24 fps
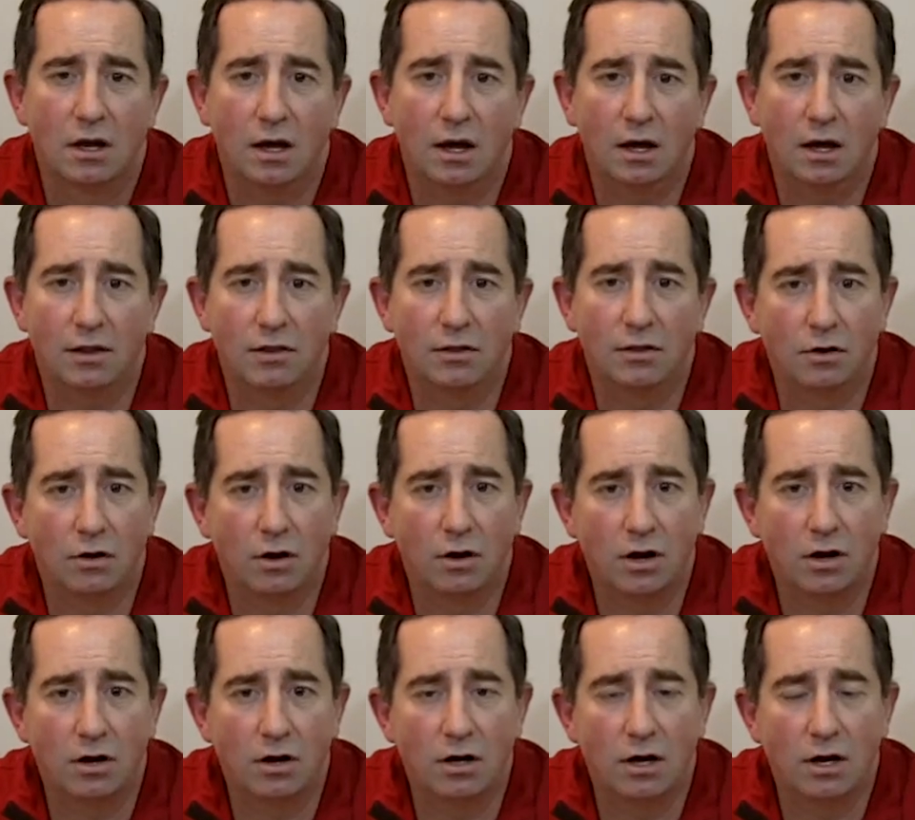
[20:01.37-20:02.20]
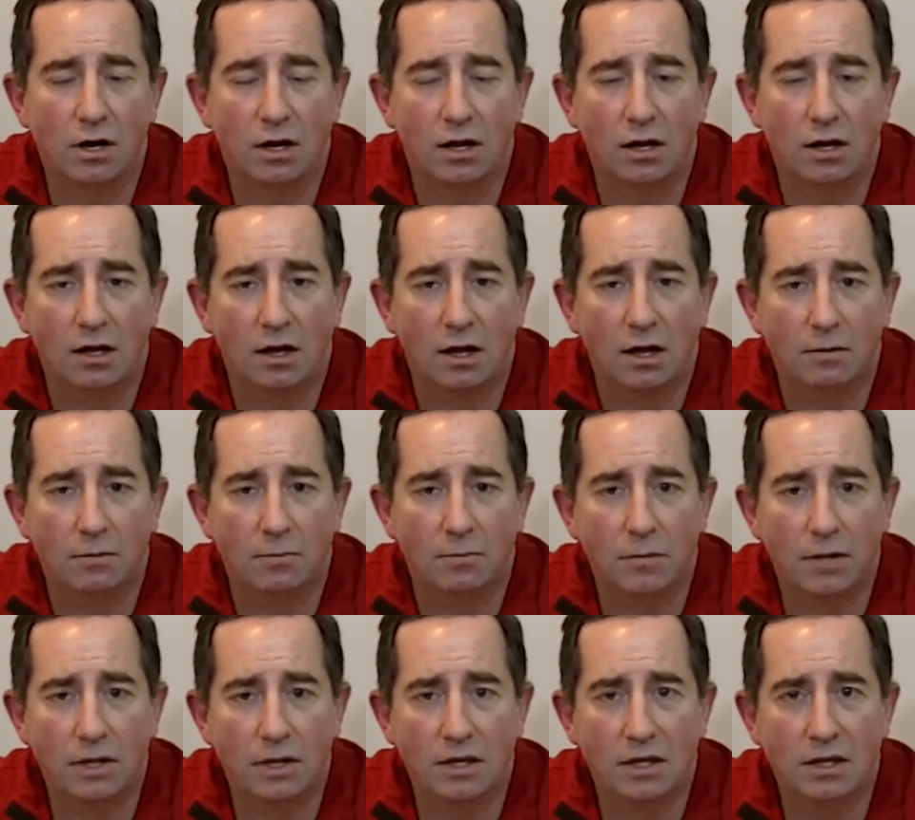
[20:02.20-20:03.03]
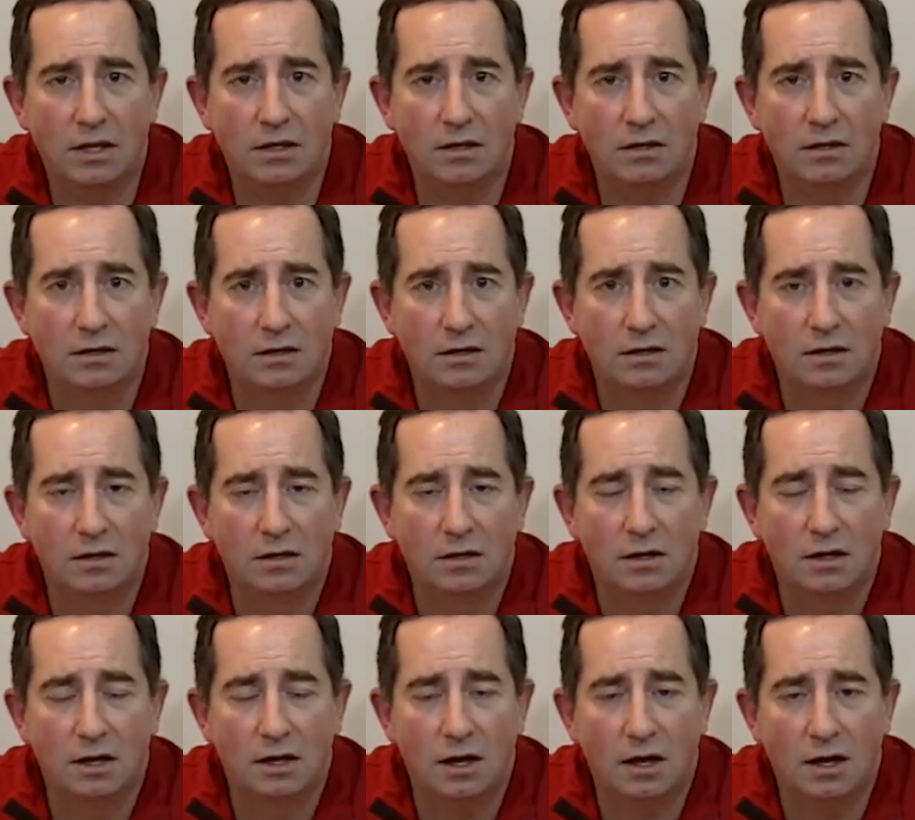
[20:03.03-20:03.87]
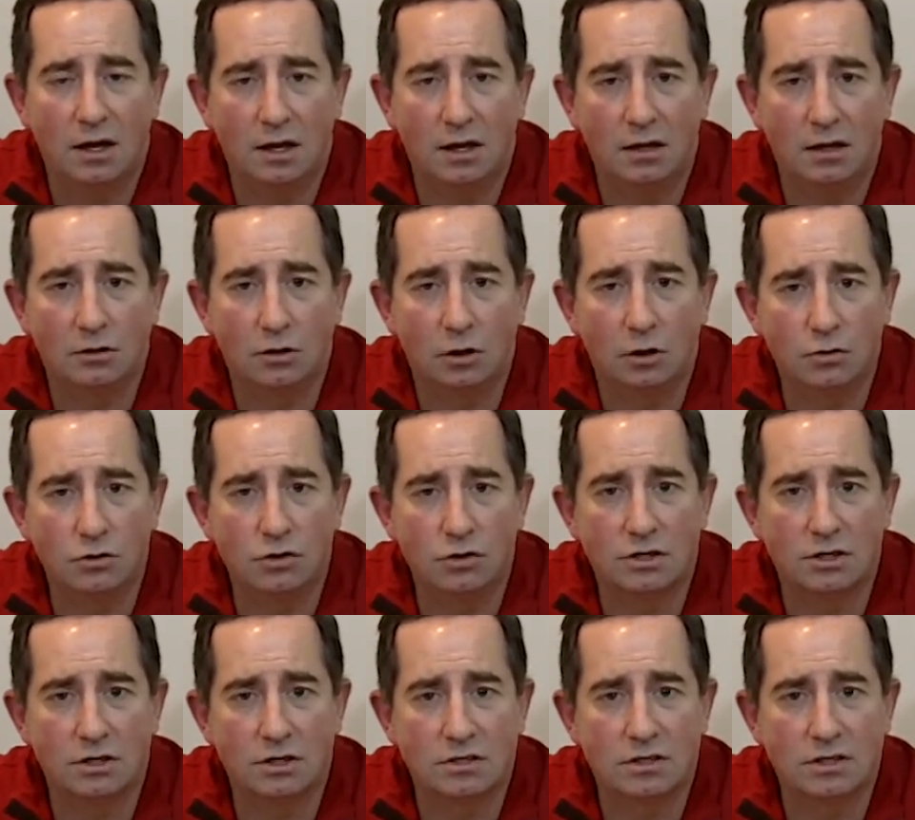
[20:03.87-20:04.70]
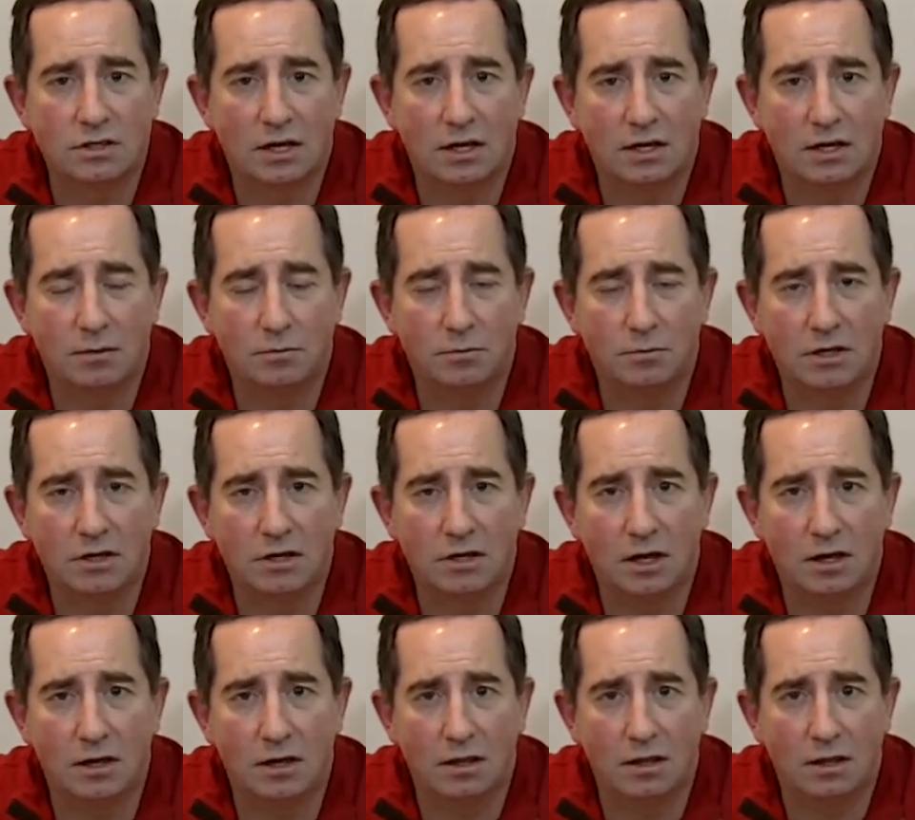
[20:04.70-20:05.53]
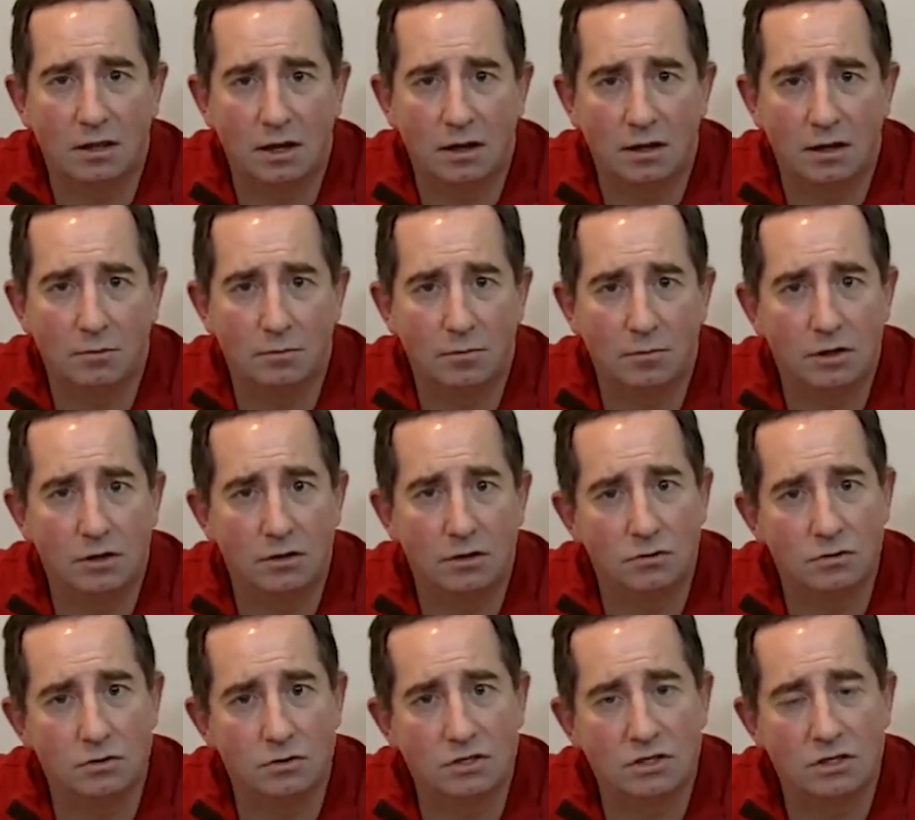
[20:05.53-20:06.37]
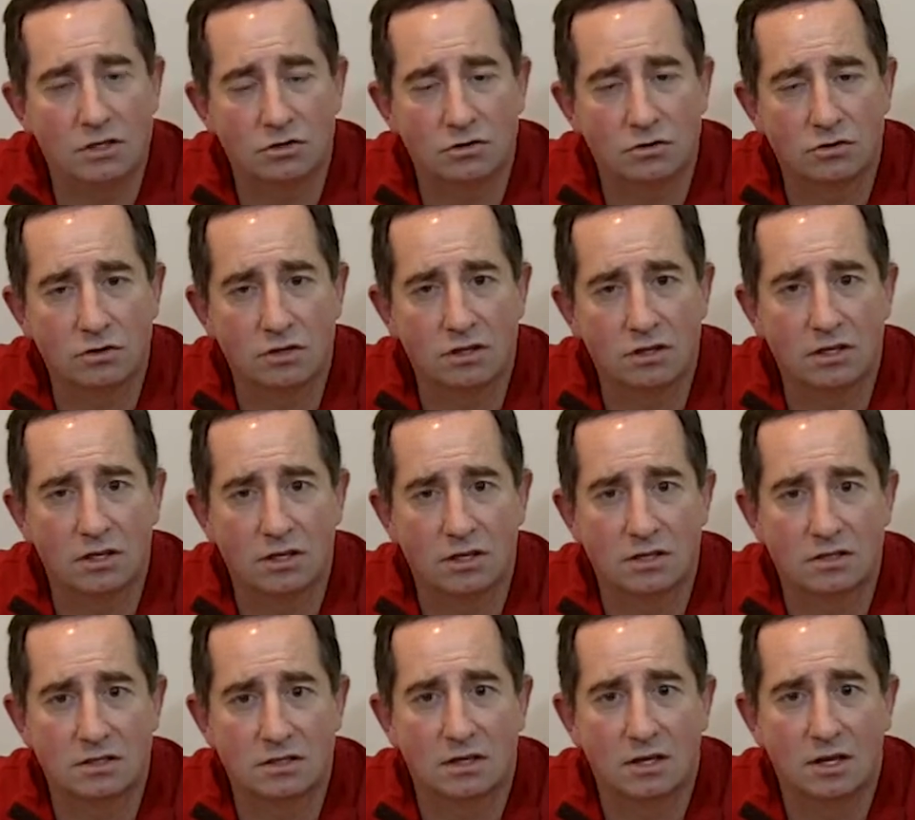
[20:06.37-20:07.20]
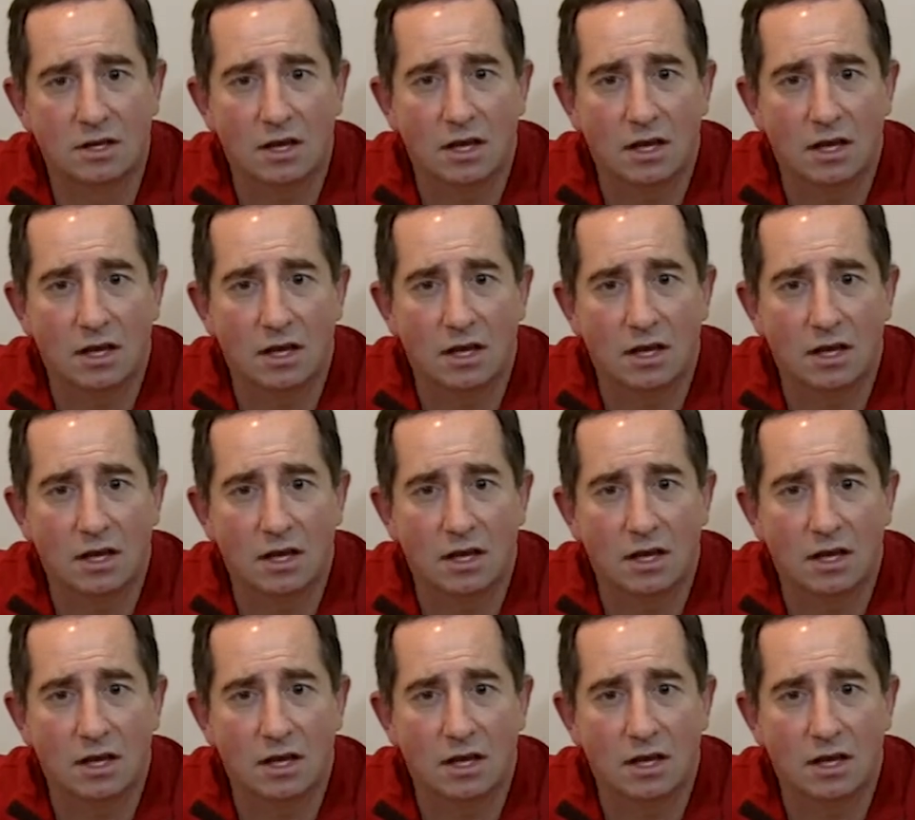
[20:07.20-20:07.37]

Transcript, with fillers: Uh, there are many uh, lotions that can be done that can be used to treat this,